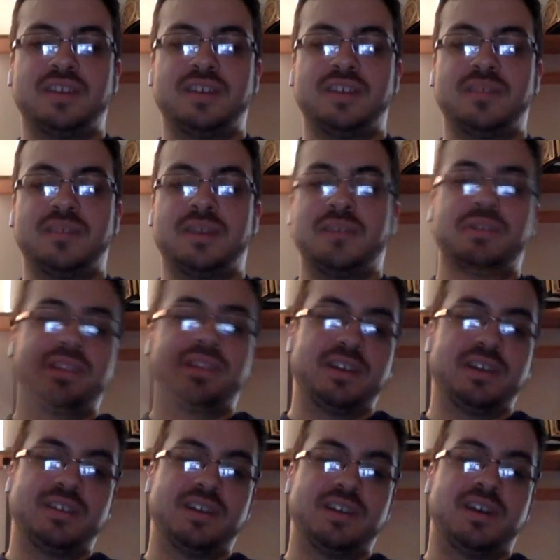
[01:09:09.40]
him like with the
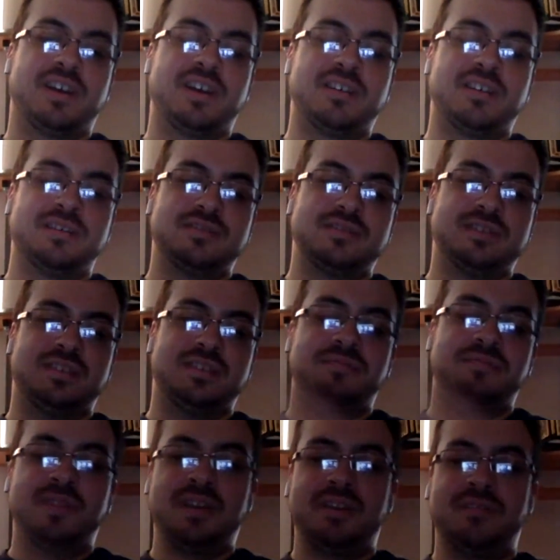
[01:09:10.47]
guitar,
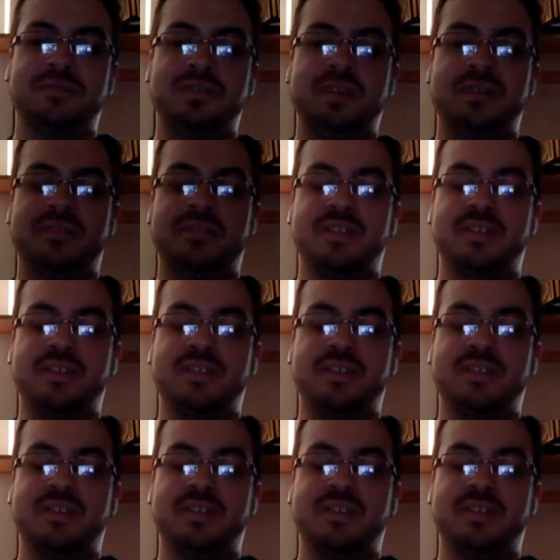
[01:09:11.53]
so maybe.